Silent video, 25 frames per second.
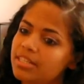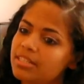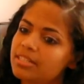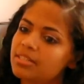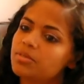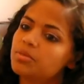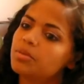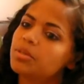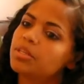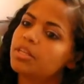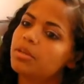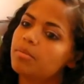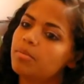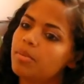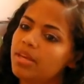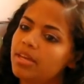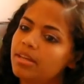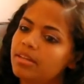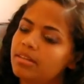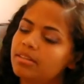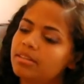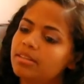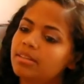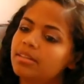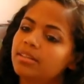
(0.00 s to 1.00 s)
it's really
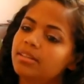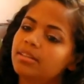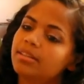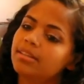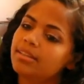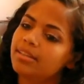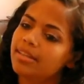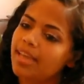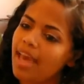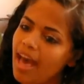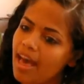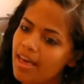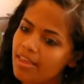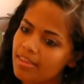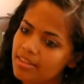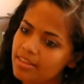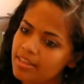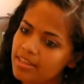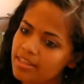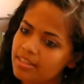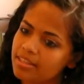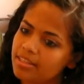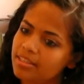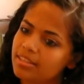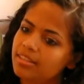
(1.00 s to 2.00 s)
been
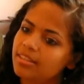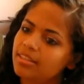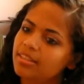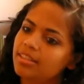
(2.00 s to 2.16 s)
Catholic,